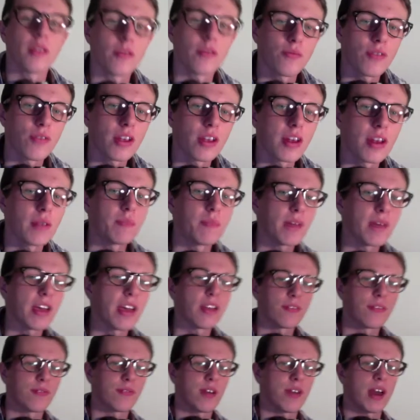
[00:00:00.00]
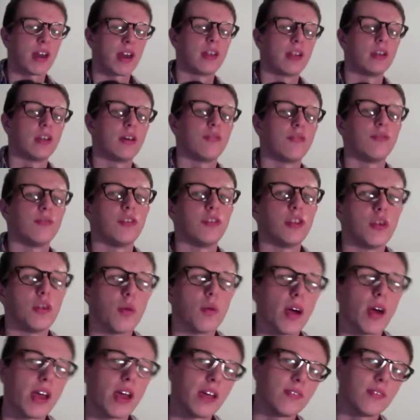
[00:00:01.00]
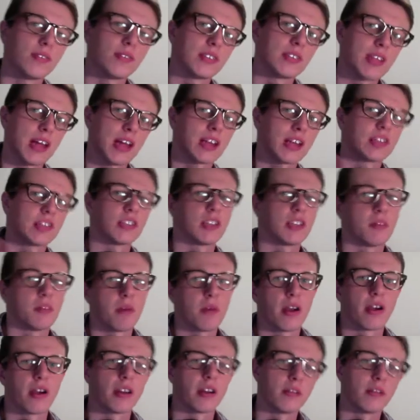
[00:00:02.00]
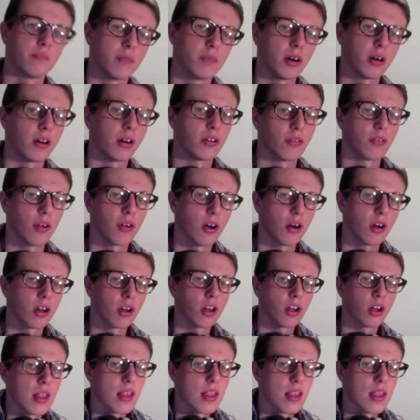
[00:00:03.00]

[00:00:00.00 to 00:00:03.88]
really big fan of new wave / American punk rock.